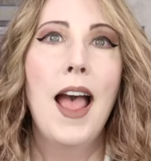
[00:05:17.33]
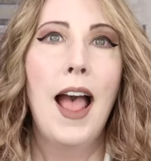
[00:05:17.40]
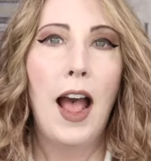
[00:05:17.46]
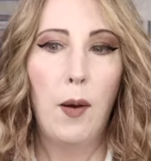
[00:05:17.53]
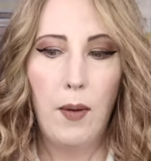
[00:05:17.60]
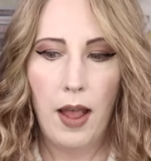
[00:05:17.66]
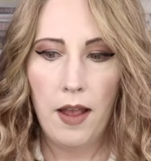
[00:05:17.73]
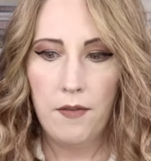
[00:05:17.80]

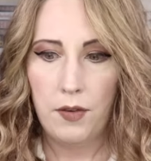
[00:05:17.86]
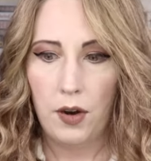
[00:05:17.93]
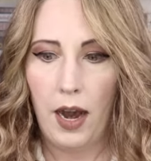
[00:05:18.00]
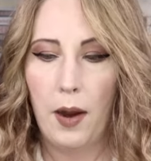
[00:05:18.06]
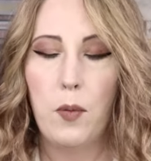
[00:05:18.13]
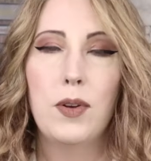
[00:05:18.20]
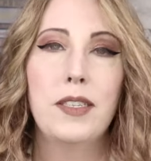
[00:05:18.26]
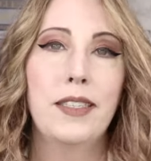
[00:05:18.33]
However,
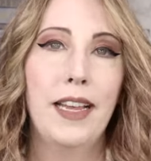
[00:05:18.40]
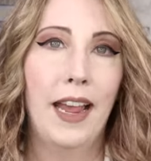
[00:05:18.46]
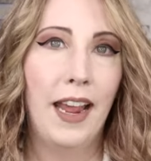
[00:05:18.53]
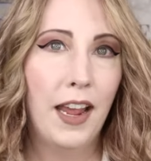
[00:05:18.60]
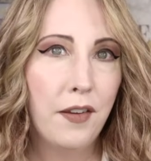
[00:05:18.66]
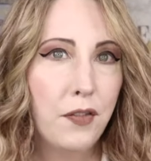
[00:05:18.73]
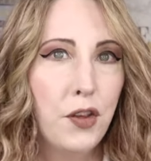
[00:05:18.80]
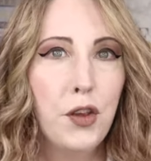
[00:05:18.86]
I will
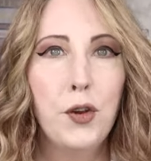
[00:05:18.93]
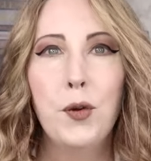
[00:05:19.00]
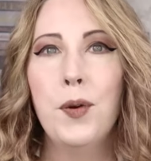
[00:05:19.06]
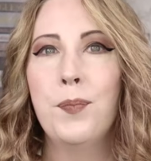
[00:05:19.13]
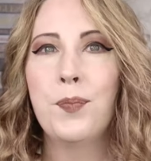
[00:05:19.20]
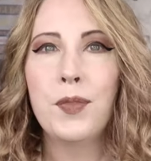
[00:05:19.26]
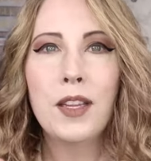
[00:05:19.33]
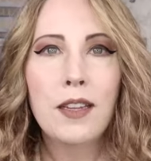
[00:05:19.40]
say if you